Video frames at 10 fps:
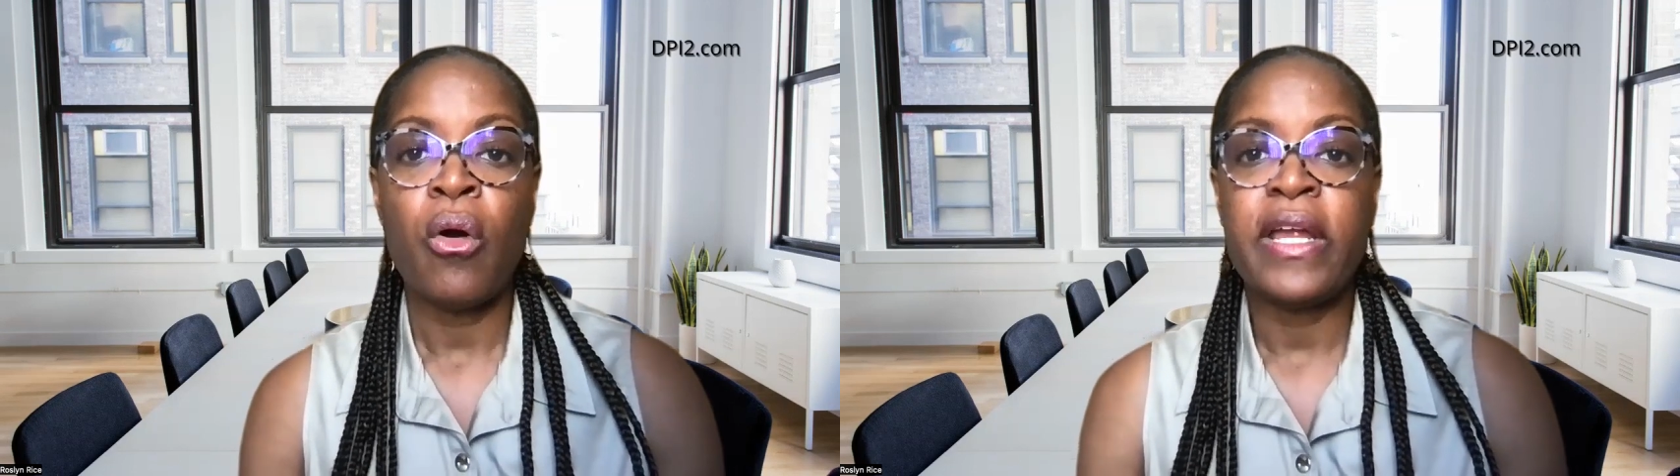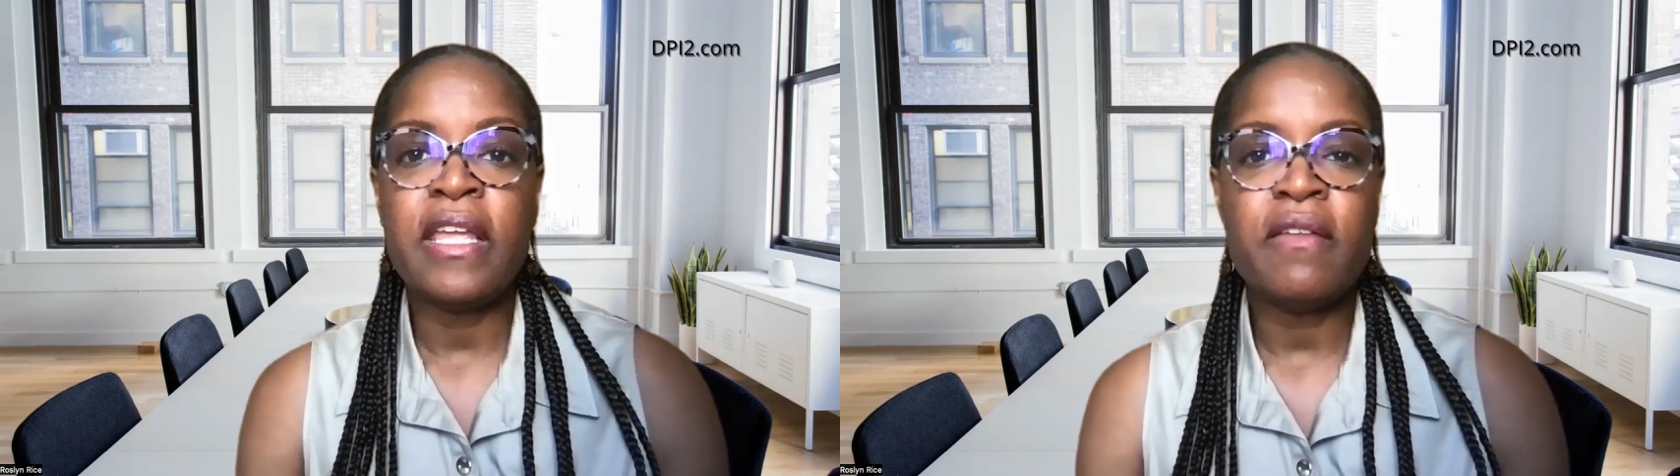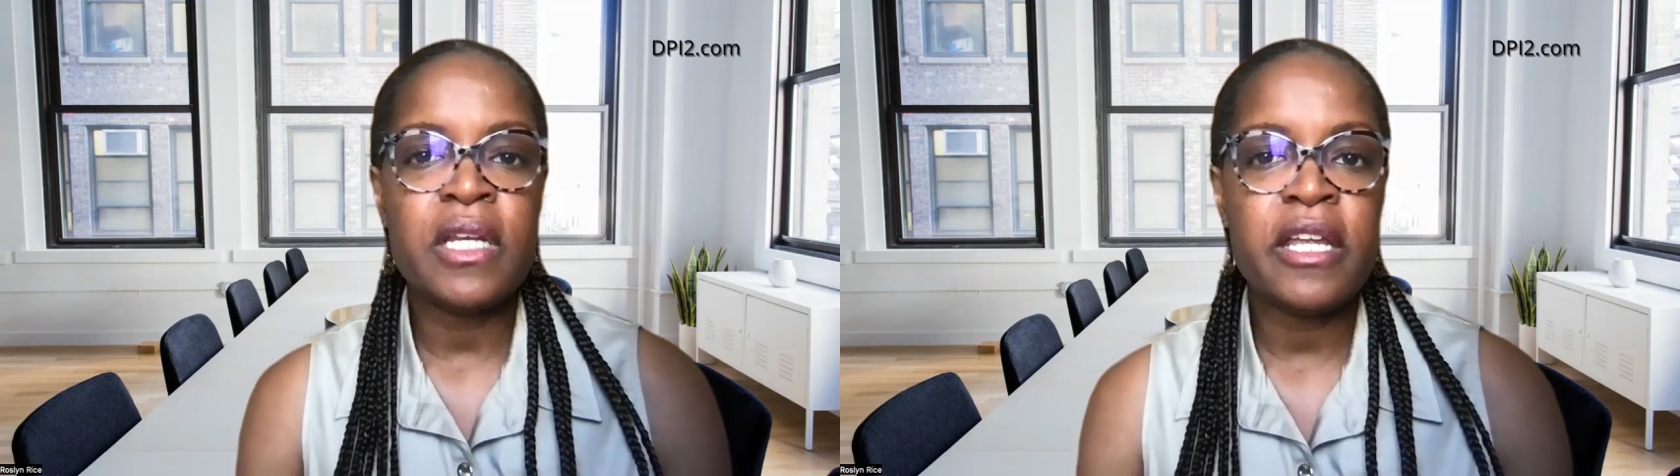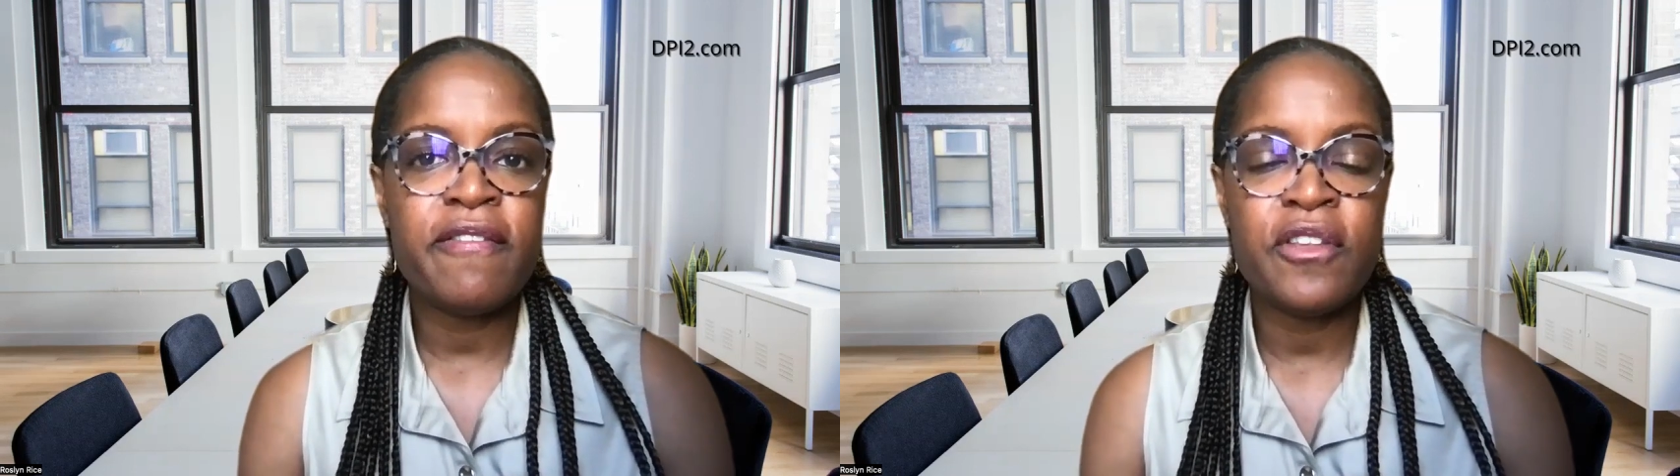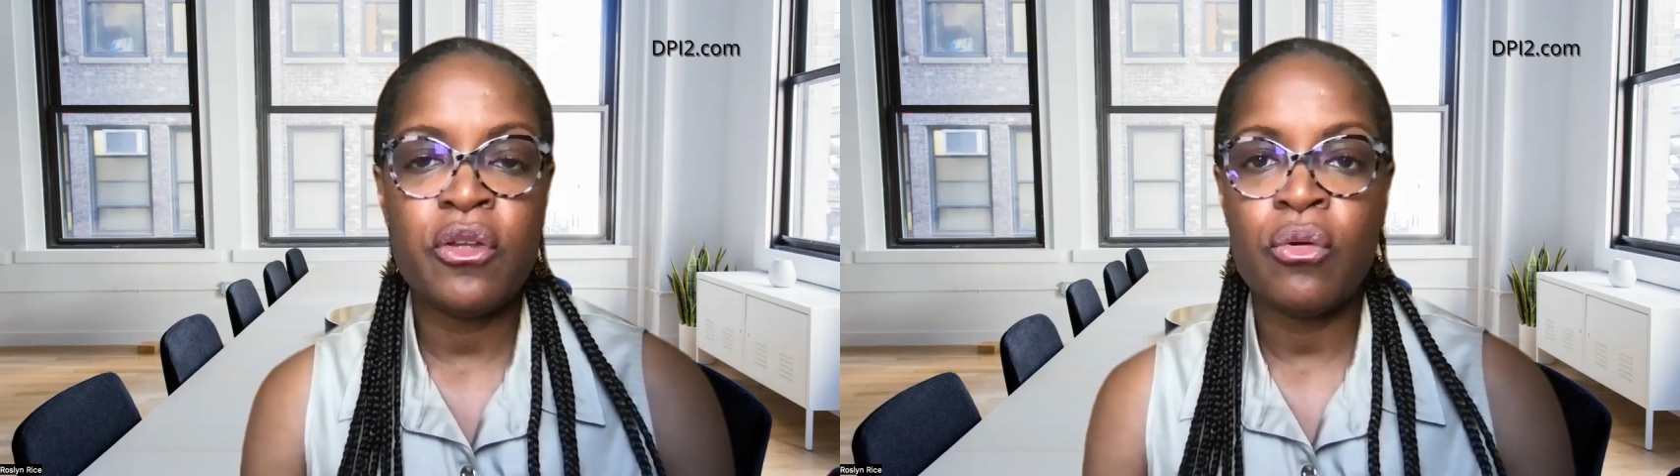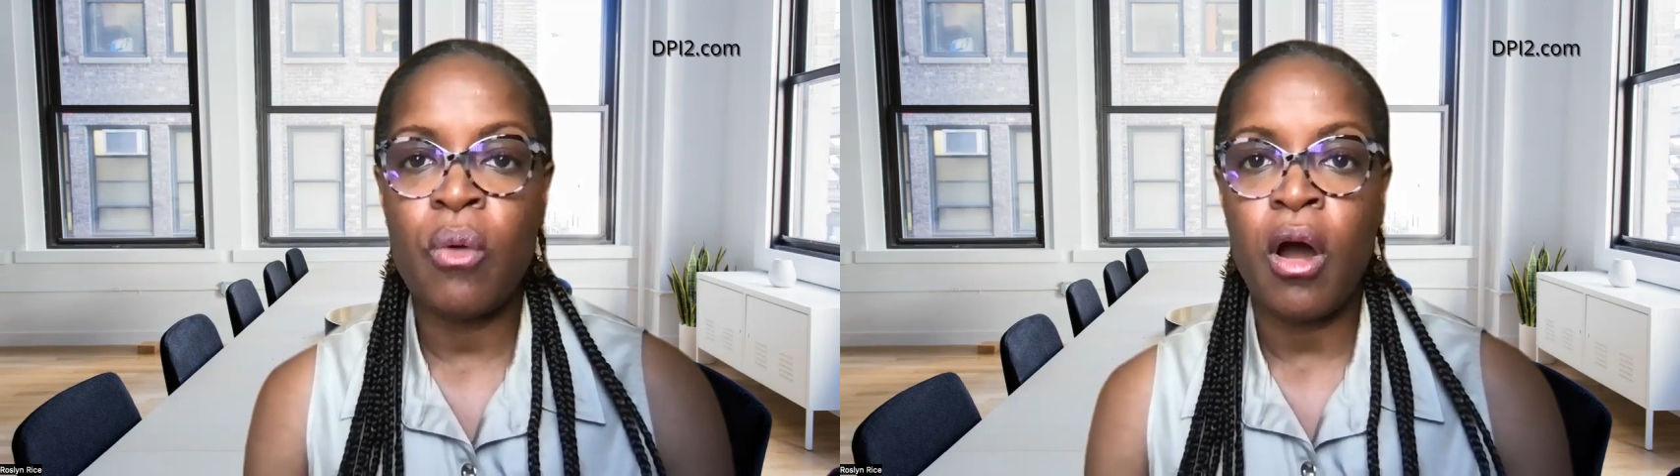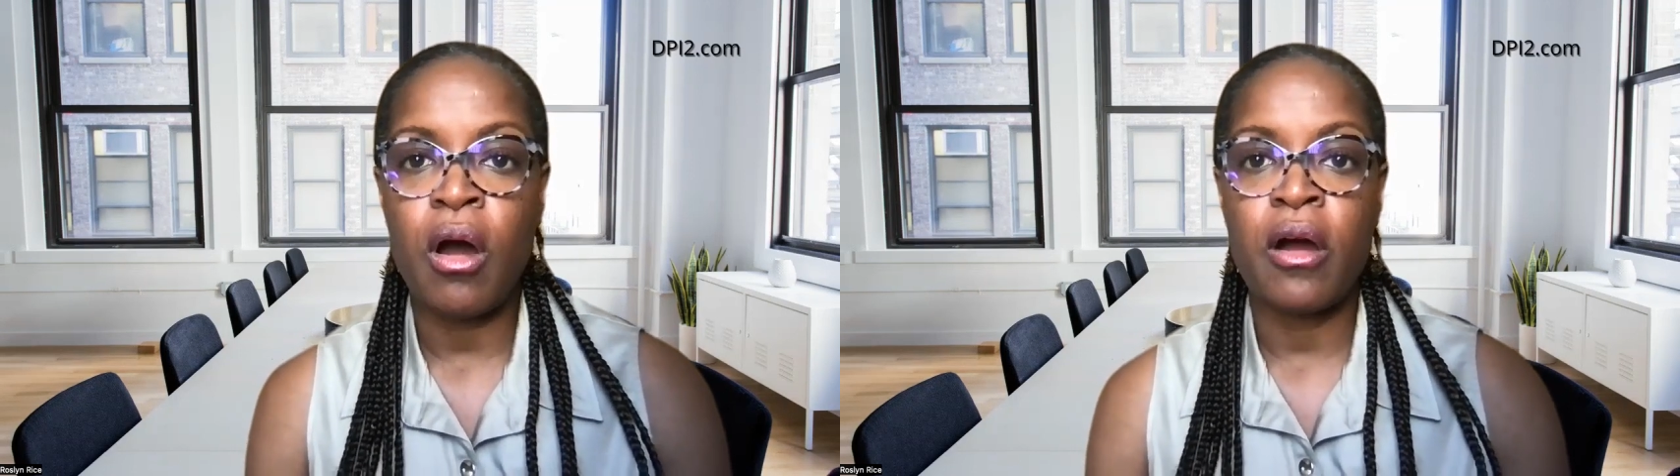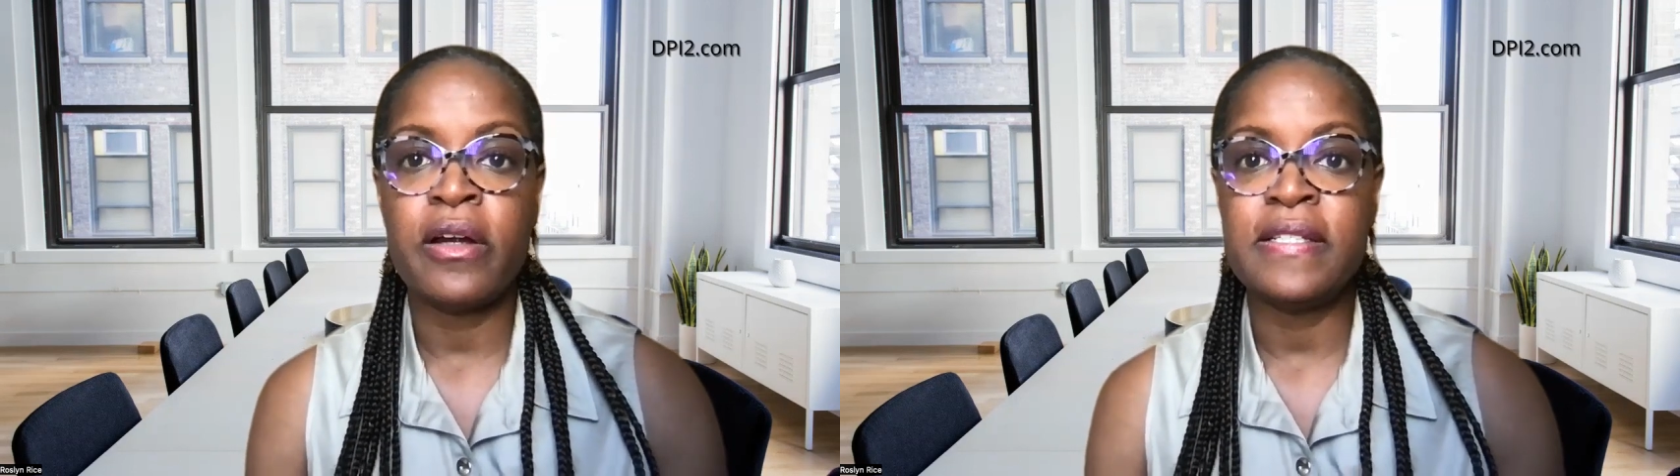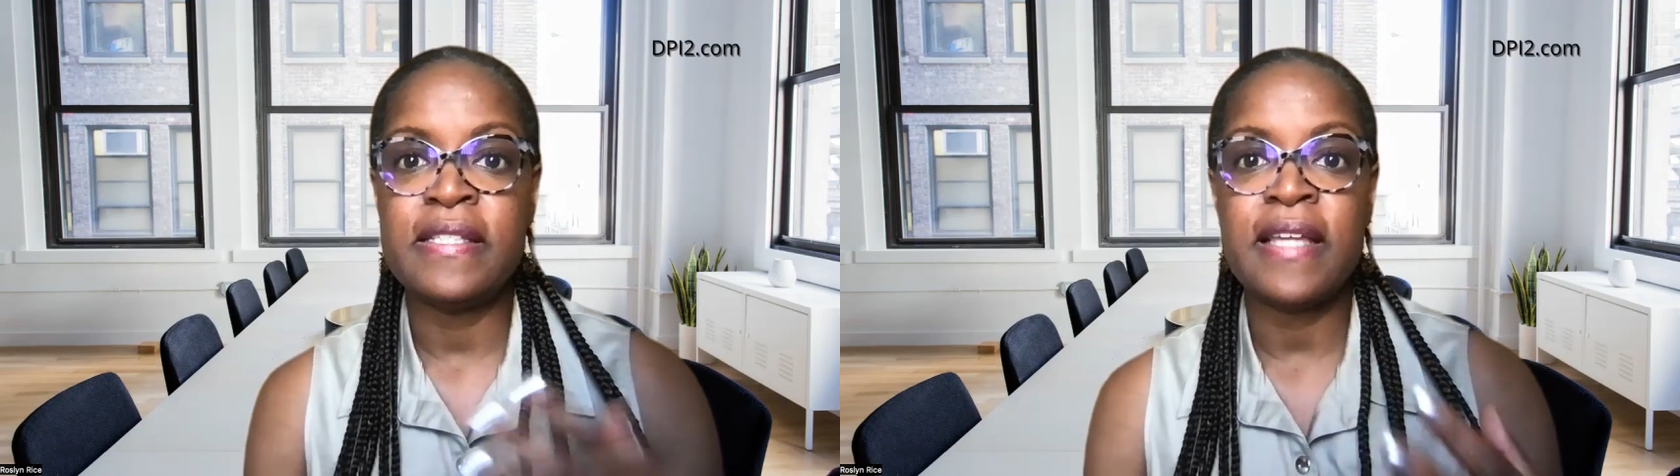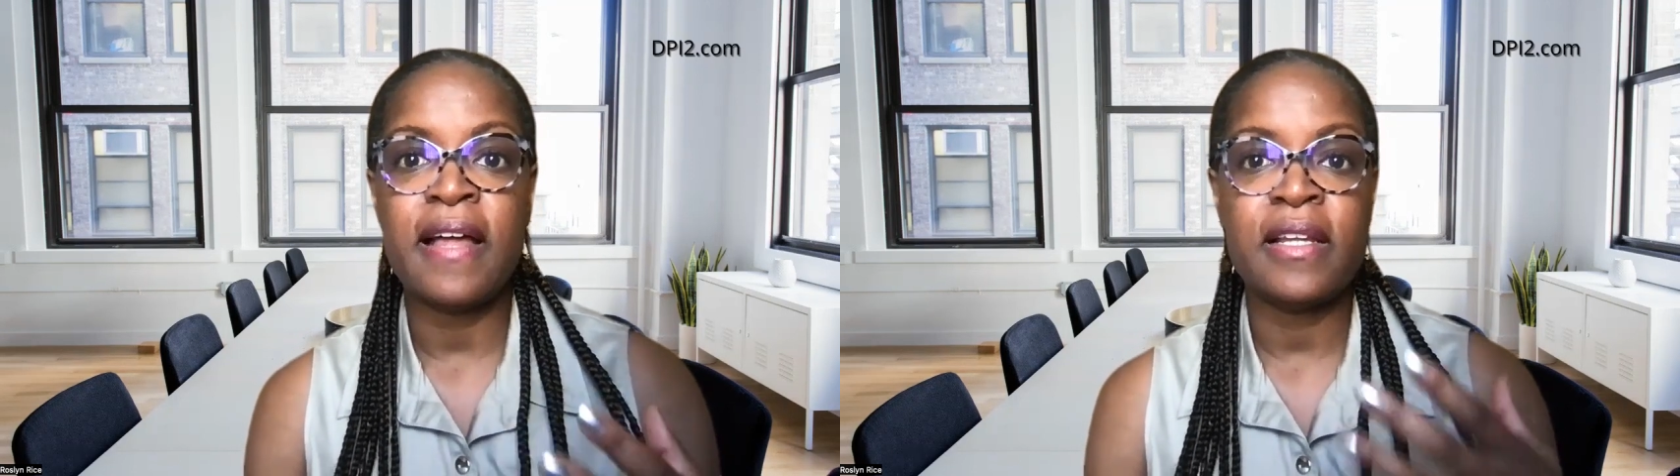or even if you are
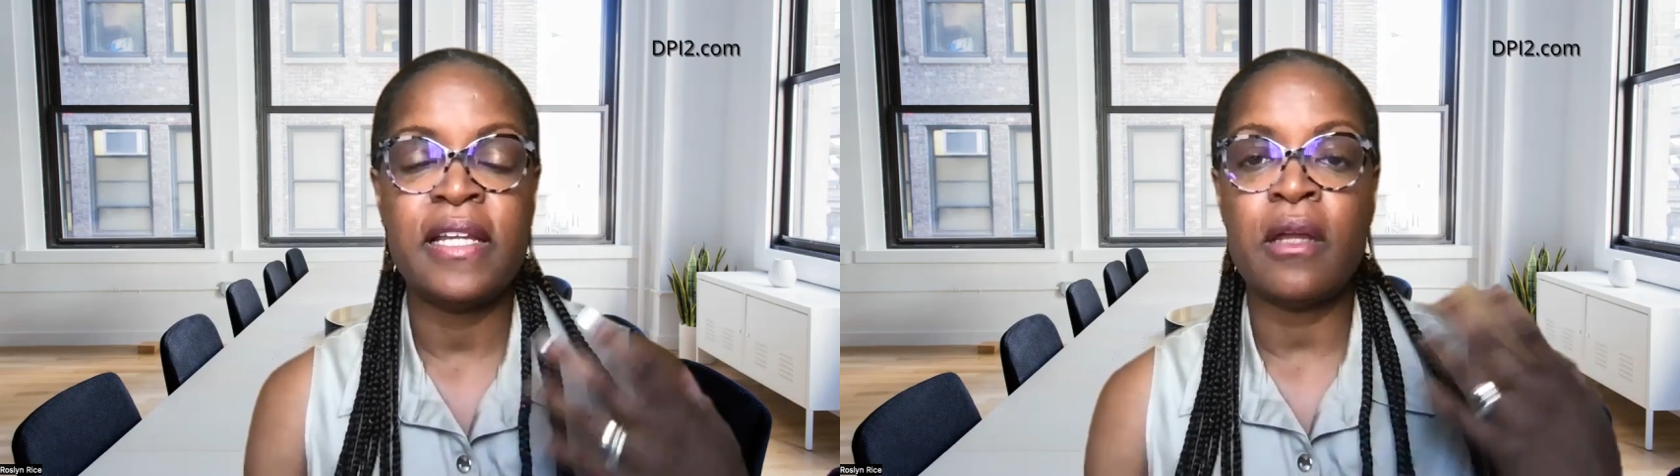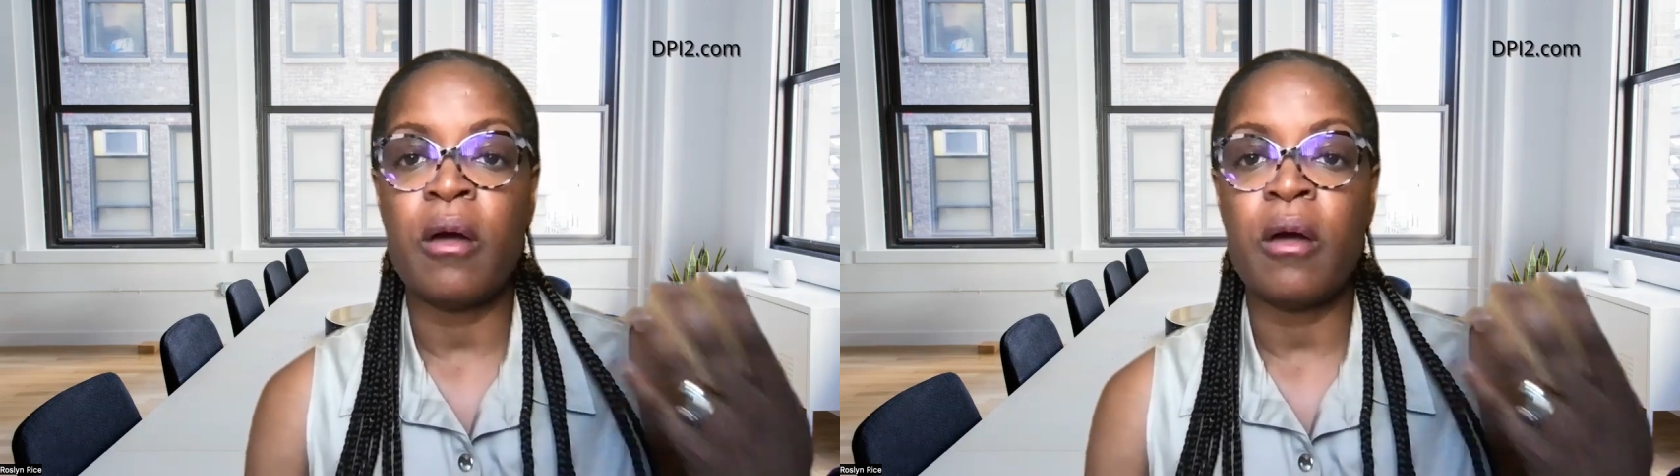selling